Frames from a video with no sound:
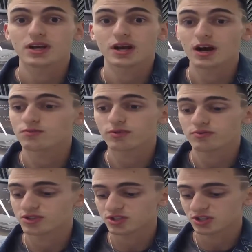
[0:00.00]
I'm
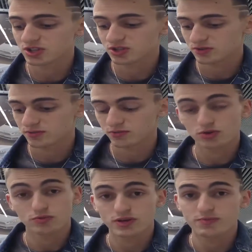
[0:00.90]
probably just gonna.
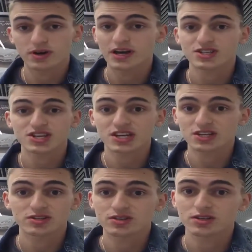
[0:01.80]
Normally, my
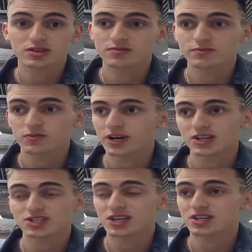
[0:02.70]
shaking, when I
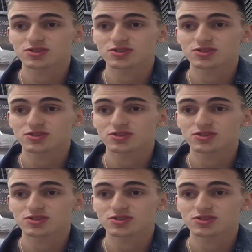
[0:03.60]
shake,